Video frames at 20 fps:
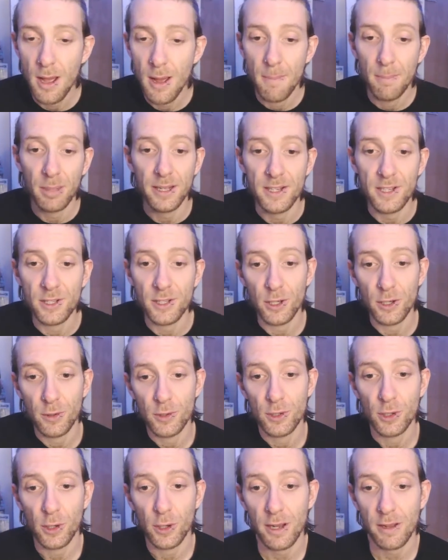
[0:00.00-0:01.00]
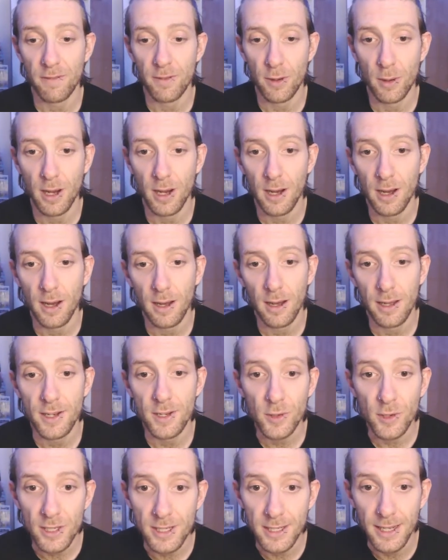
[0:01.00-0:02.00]
Please do join if you are
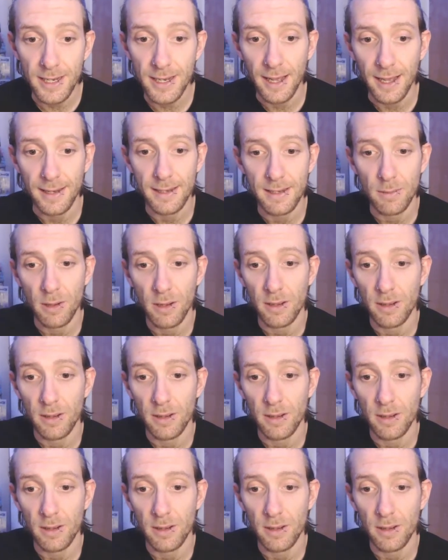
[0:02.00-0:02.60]
interested, and